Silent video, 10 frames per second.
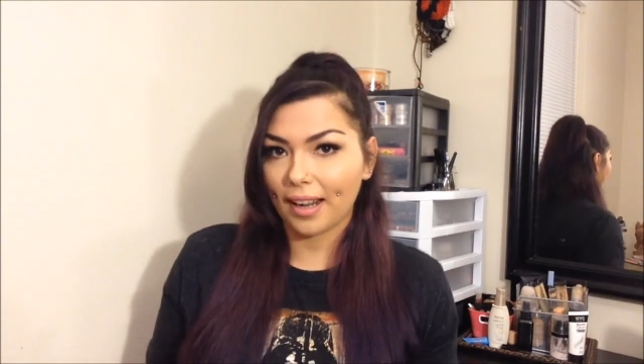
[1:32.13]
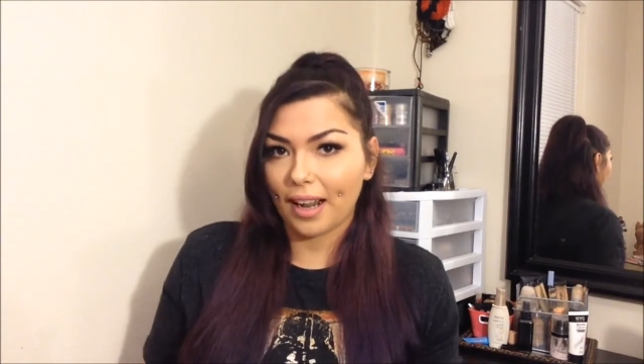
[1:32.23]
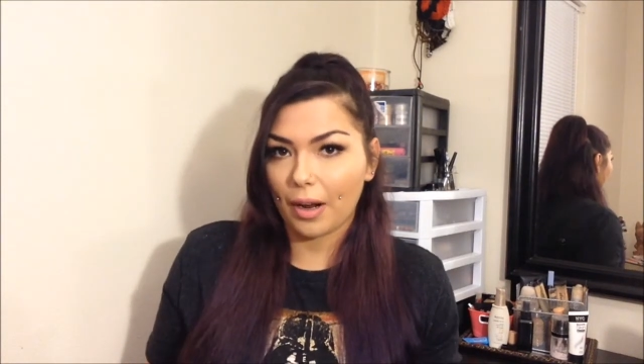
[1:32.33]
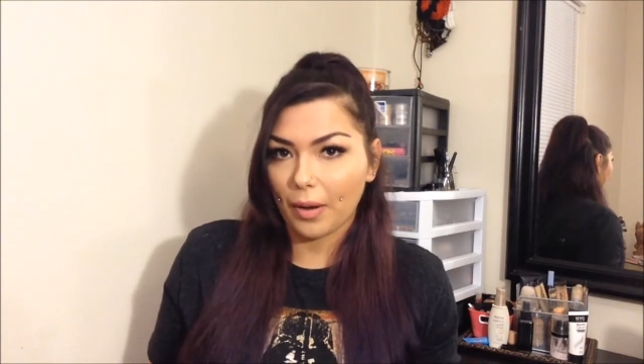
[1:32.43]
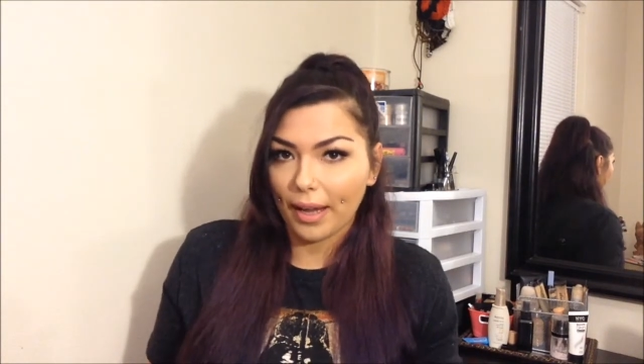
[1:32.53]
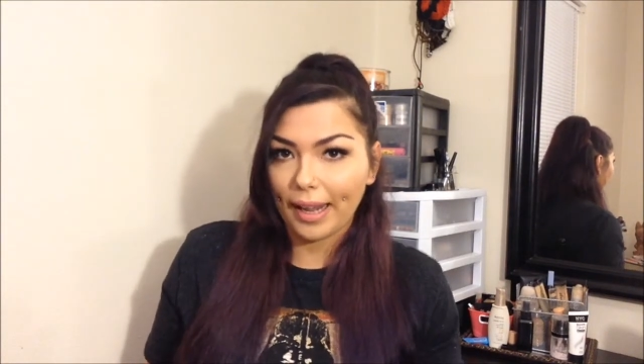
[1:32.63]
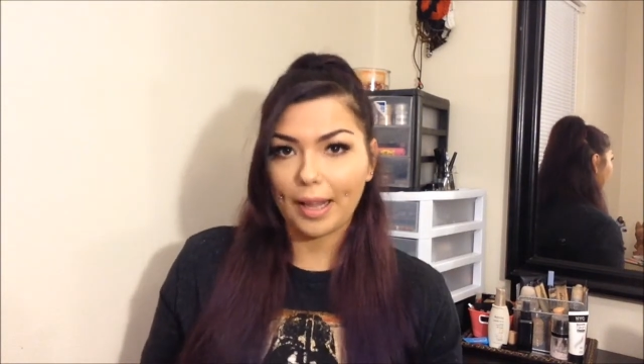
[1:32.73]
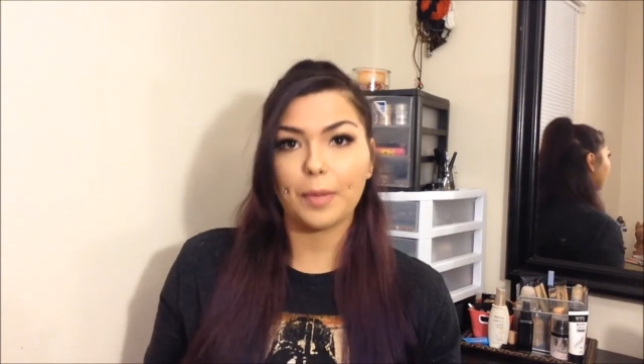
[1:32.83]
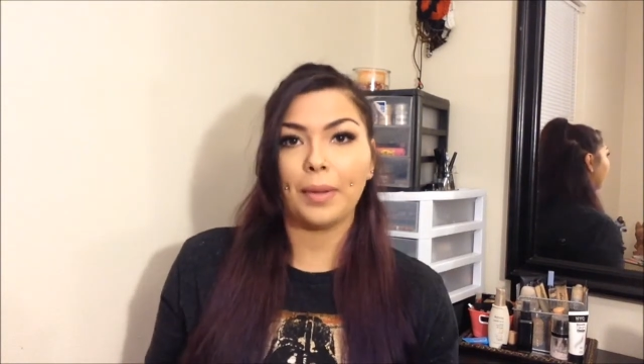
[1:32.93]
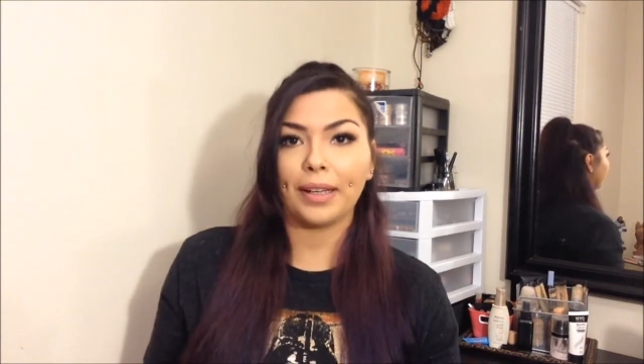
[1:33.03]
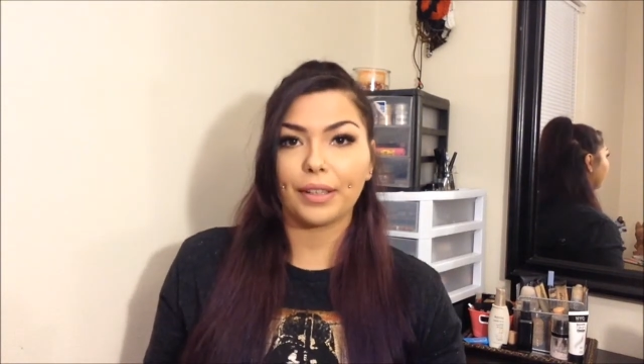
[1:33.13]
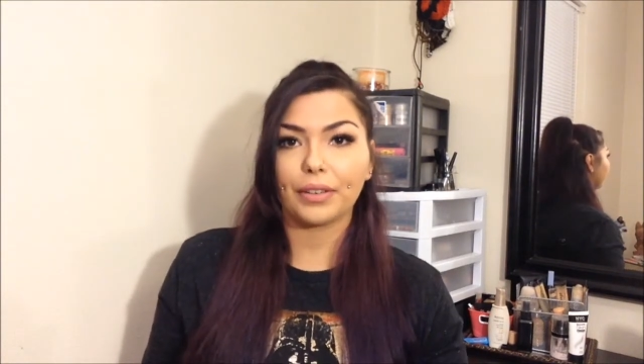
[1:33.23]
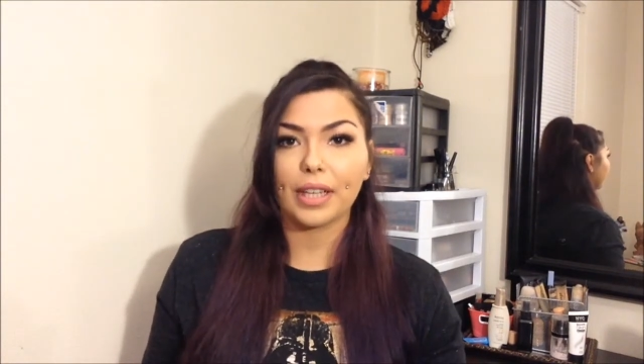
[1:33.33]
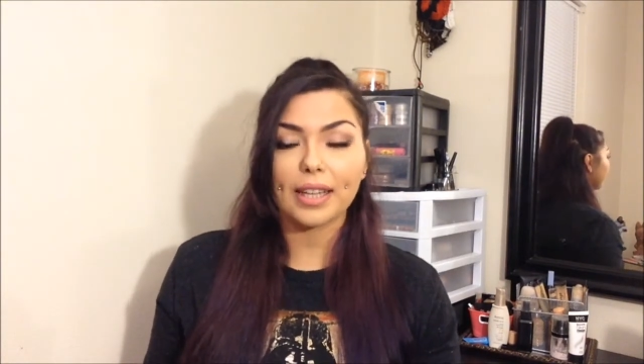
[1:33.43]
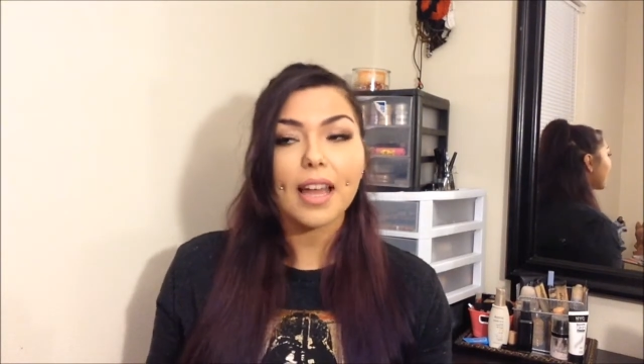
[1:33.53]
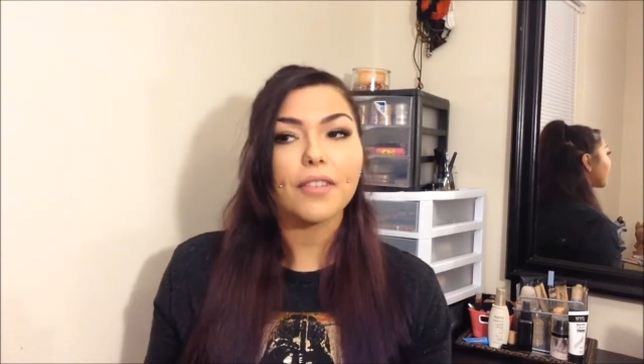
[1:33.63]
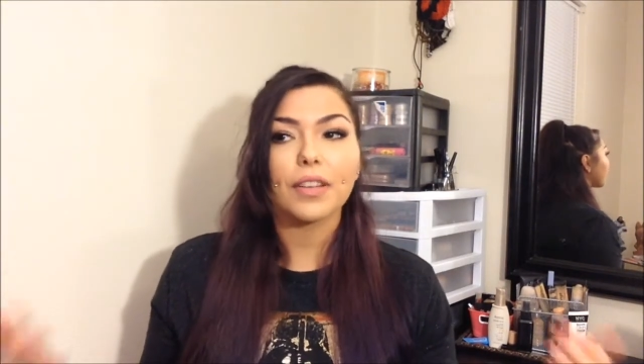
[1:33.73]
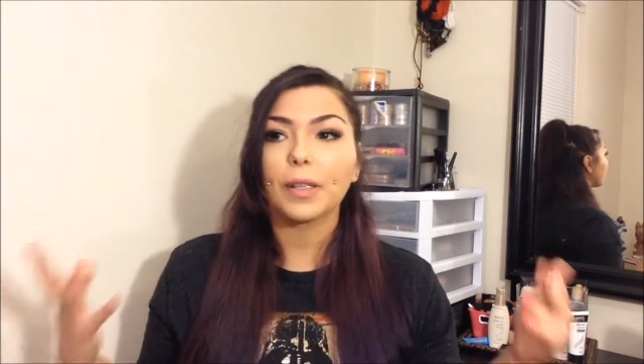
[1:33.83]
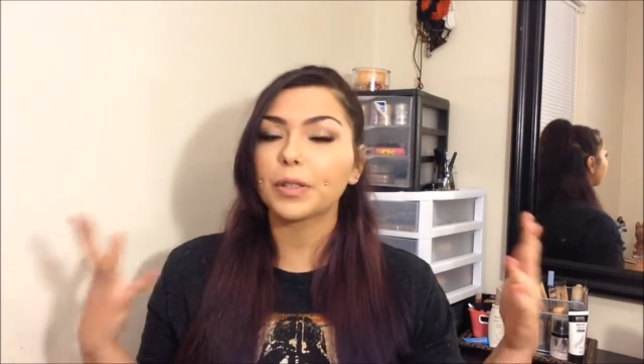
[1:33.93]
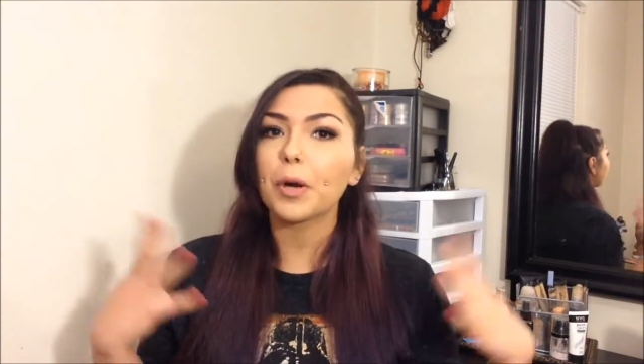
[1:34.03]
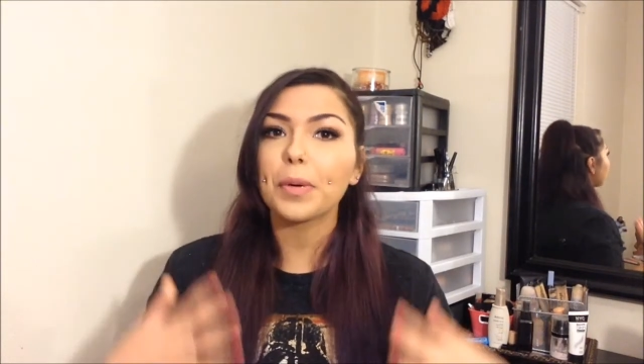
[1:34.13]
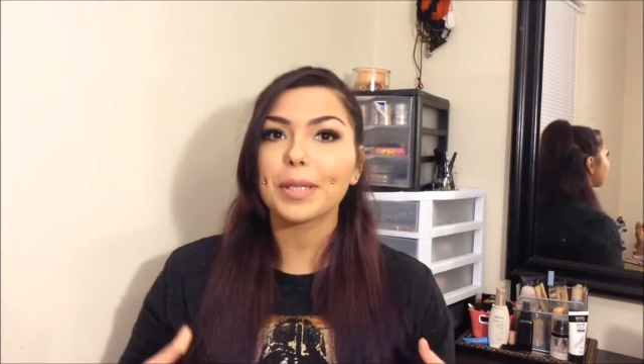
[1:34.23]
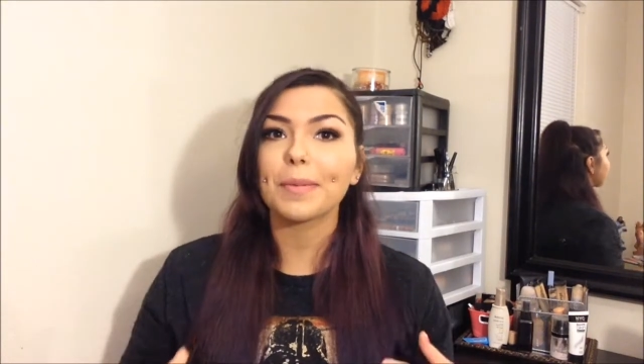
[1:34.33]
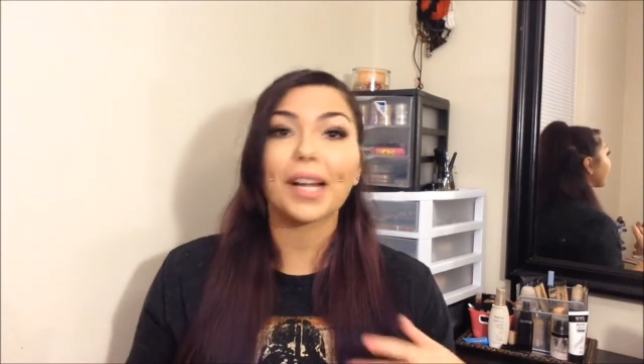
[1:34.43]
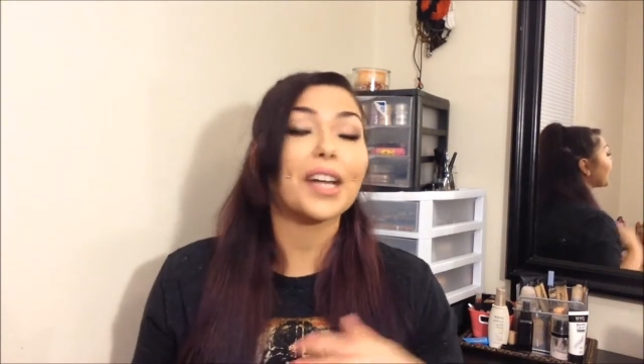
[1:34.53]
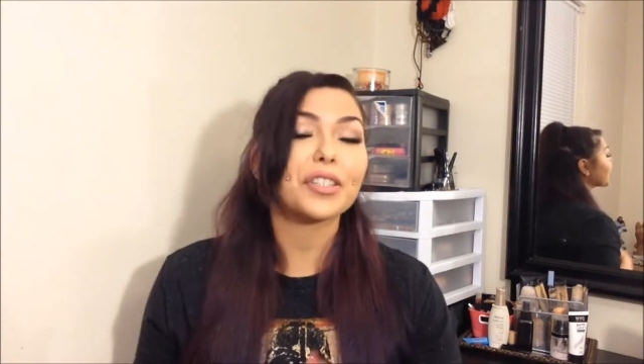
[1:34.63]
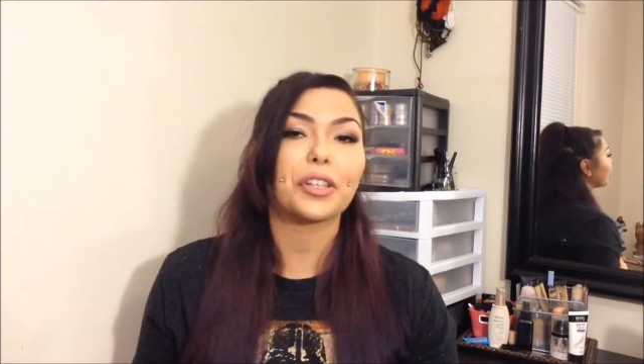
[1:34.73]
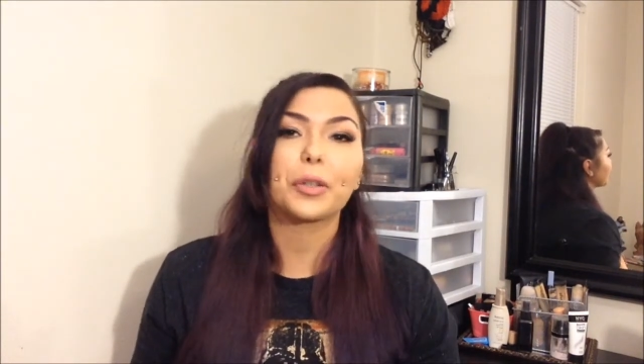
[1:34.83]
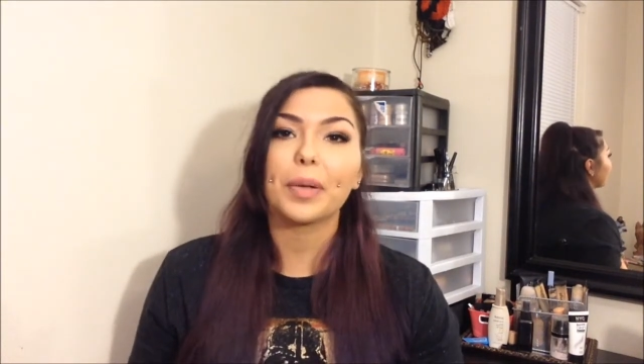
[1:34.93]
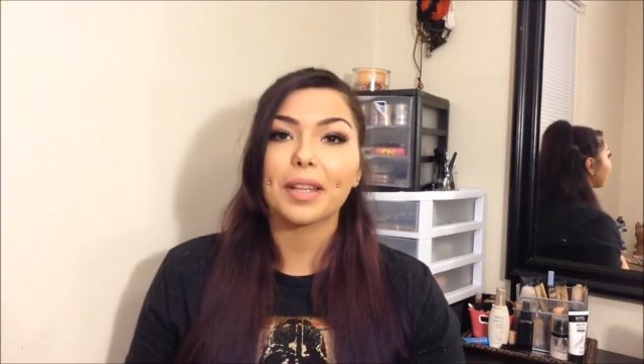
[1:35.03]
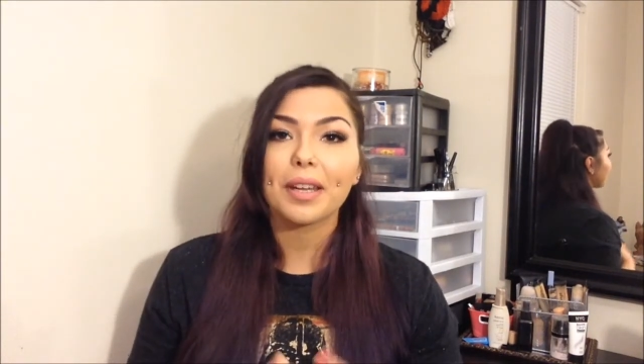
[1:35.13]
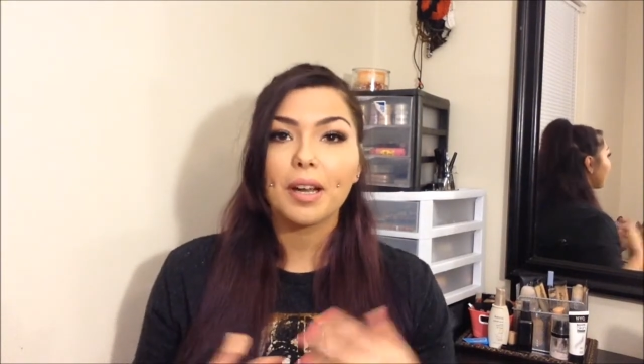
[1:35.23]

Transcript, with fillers: how I am like in everyday life and it's always something I struggle with